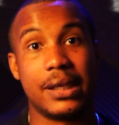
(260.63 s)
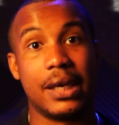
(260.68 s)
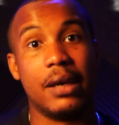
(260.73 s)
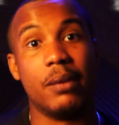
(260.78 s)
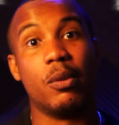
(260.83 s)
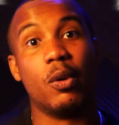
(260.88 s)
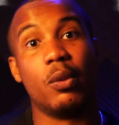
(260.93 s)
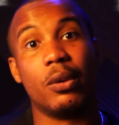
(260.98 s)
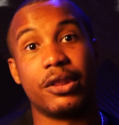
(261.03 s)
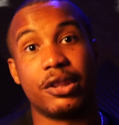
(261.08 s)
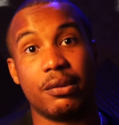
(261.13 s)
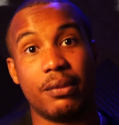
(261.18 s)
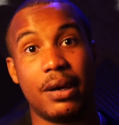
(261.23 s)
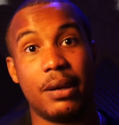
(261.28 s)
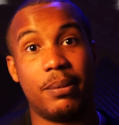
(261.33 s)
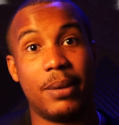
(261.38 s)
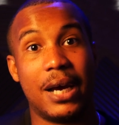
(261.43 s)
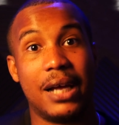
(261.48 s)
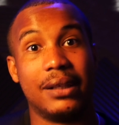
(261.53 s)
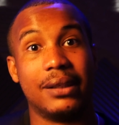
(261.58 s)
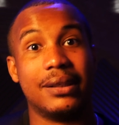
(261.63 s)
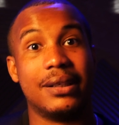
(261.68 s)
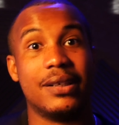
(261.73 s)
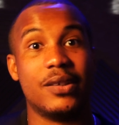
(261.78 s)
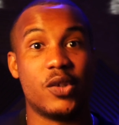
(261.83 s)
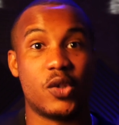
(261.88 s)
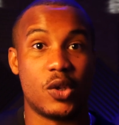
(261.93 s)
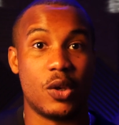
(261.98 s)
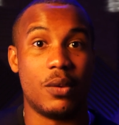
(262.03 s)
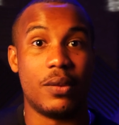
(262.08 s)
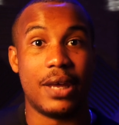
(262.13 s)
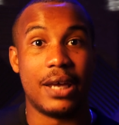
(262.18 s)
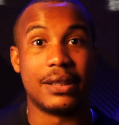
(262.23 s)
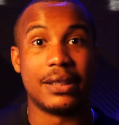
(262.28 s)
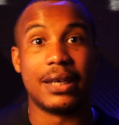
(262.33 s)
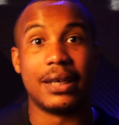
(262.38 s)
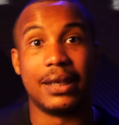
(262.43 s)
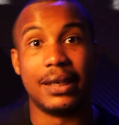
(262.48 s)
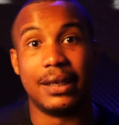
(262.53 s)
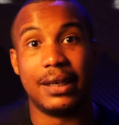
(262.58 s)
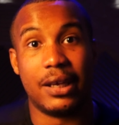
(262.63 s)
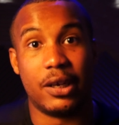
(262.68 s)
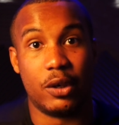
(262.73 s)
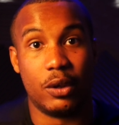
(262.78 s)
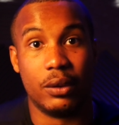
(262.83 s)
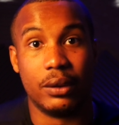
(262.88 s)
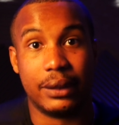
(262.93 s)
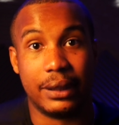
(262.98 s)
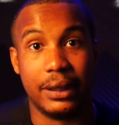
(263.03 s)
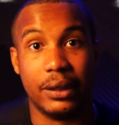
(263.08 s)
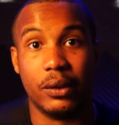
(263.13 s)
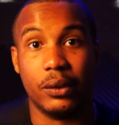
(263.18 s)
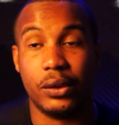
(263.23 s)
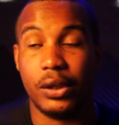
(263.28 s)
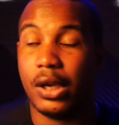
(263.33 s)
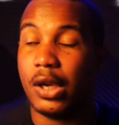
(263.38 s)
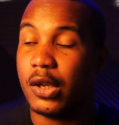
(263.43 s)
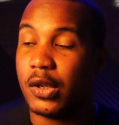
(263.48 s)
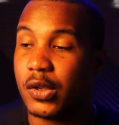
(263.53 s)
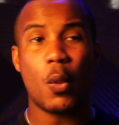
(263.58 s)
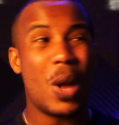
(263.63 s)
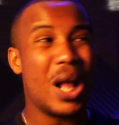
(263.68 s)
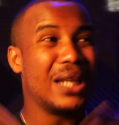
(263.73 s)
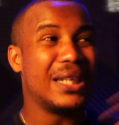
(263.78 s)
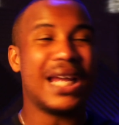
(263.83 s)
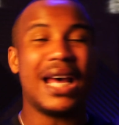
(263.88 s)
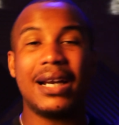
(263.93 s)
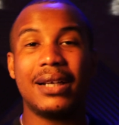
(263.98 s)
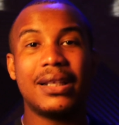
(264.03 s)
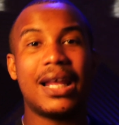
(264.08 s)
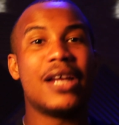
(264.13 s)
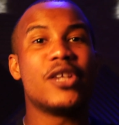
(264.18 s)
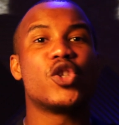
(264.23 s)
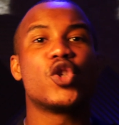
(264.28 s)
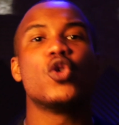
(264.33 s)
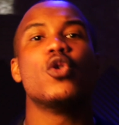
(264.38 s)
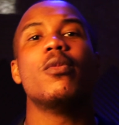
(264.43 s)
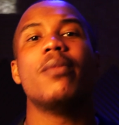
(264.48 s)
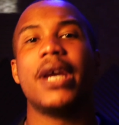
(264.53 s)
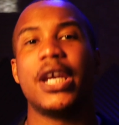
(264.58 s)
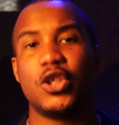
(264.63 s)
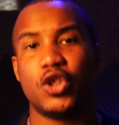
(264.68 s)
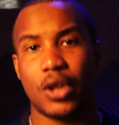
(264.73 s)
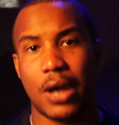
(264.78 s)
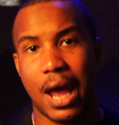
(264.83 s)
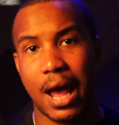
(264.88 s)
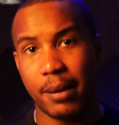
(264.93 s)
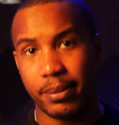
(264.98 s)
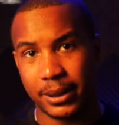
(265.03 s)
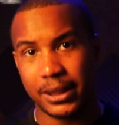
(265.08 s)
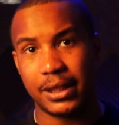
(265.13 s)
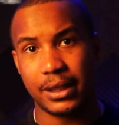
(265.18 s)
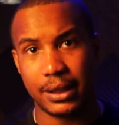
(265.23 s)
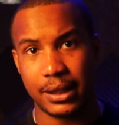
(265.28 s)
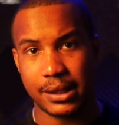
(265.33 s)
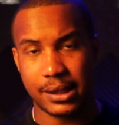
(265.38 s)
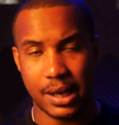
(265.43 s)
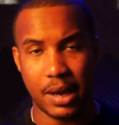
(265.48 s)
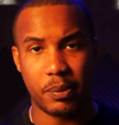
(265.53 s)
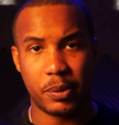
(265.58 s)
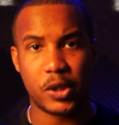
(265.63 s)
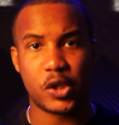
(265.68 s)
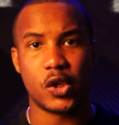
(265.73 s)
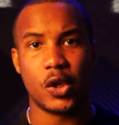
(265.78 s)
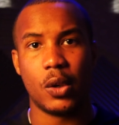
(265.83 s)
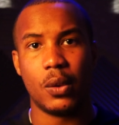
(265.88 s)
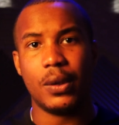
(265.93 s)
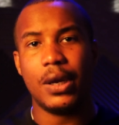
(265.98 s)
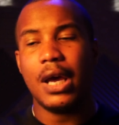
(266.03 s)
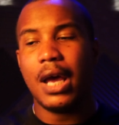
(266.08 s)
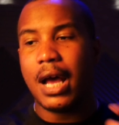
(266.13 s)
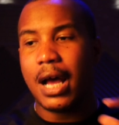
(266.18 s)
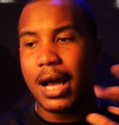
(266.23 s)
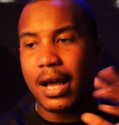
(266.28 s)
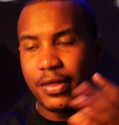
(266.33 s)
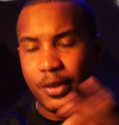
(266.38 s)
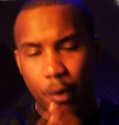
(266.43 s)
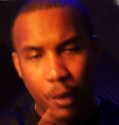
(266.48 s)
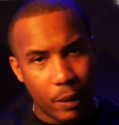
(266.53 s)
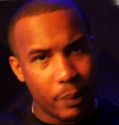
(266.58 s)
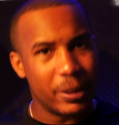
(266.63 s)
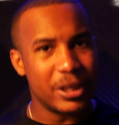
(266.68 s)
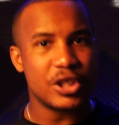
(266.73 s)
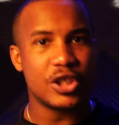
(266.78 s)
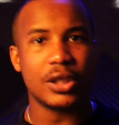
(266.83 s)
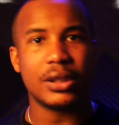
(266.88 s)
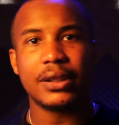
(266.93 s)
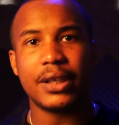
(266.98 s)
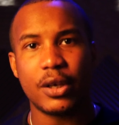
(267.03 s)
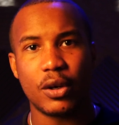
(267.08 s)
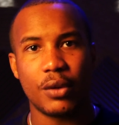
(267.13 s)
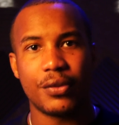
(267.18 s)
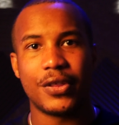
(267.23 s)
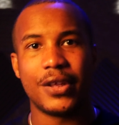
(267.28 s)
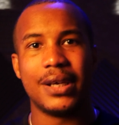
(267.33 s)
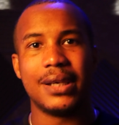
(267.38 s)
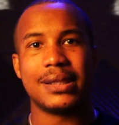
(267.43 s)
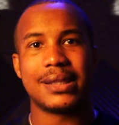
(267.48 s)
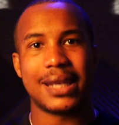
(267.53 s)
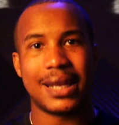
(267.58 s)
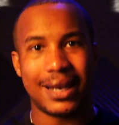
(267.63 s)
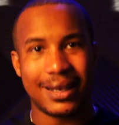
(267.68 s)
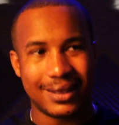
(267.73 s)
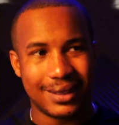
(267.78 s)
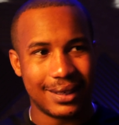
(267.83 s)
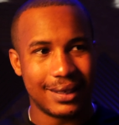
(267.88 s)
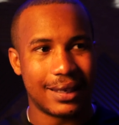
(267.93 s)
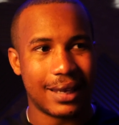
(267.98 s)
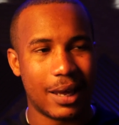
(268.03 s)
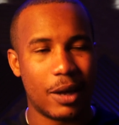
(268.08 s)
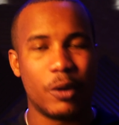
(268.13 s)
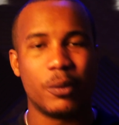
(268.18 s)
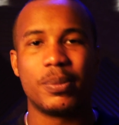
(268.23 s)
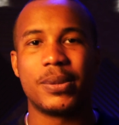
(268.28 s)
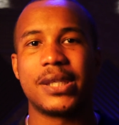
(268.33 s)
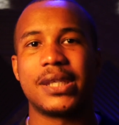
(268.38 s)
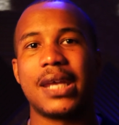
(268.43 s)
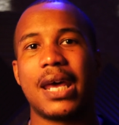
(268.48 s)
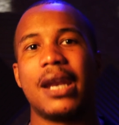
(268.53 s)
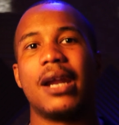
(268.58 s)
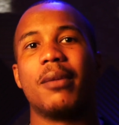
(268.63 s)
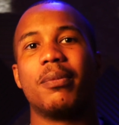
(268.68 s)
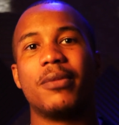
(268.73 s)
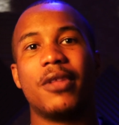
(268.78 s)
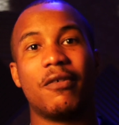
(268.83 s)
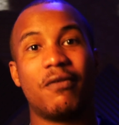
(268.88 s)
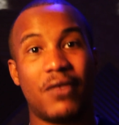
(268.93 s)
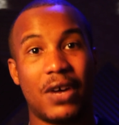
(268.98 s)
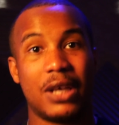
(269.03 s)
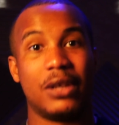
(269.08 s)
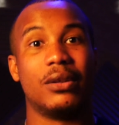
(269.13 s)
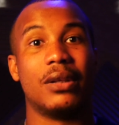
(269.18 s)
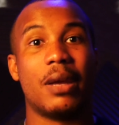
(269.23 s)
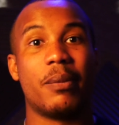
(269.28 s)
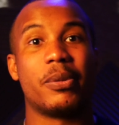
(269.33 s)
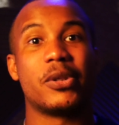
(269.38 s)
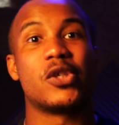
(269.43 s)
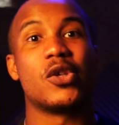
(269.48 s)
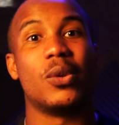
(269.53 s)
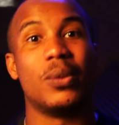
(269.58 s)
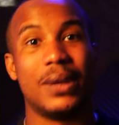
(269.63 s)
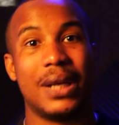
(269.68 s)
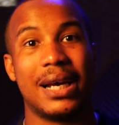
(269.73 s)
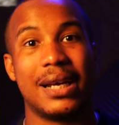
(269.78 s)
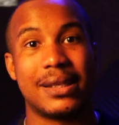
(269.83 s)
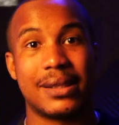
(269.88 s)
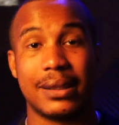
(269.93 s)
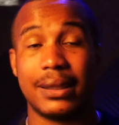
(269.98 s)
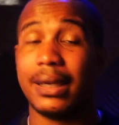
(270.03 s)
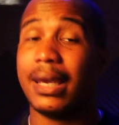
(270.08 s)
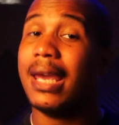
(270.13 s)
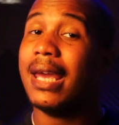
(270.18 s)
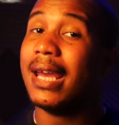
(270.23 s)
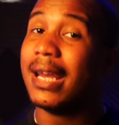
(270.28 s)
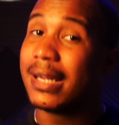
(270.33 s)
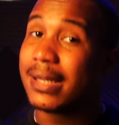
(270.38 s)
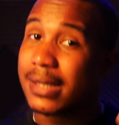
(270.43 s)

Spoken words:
the table with the Red Paladins so that they can get her killed. So while not a lot too major happened in this episode, there were a bunch of little things that I think helped set up the final episode nicely.